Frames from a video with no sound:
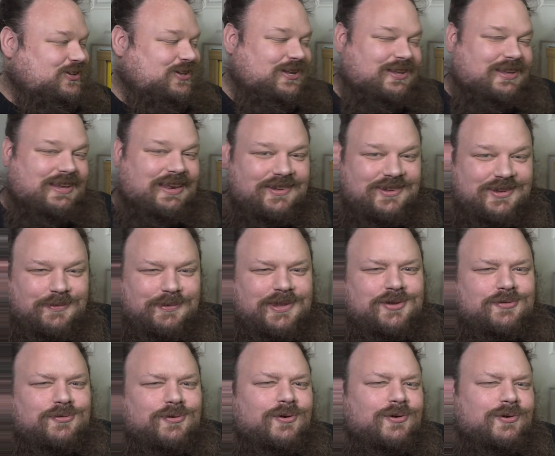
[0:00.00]
You know, some of the
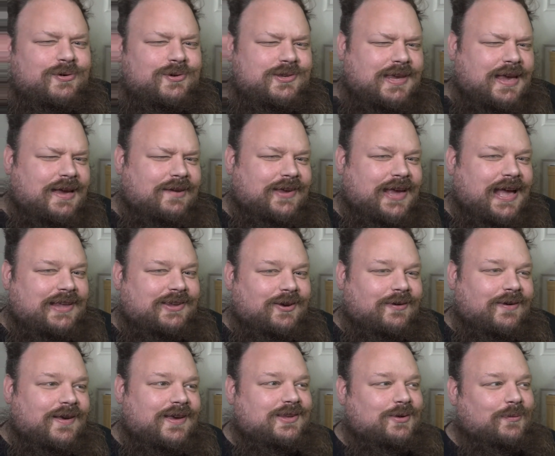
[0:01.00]
drawers have
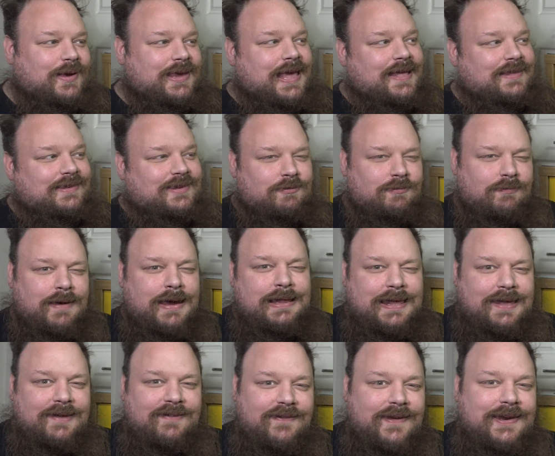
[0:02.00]
categories that we yet to
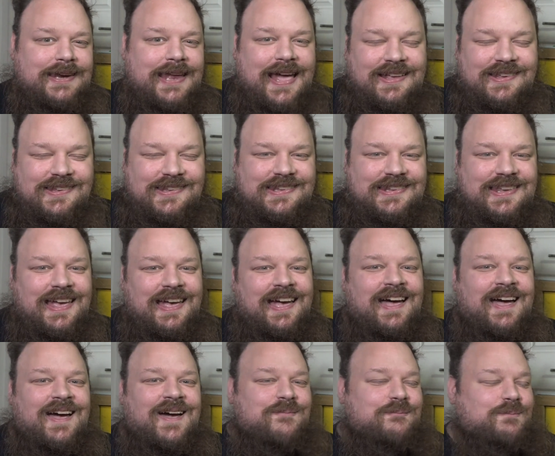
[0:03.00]
really finesse,
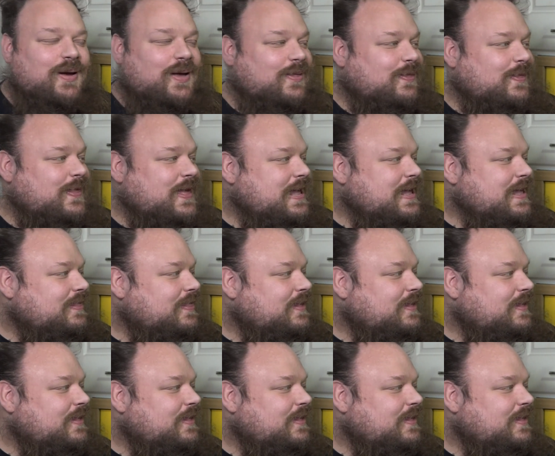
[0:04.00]
but the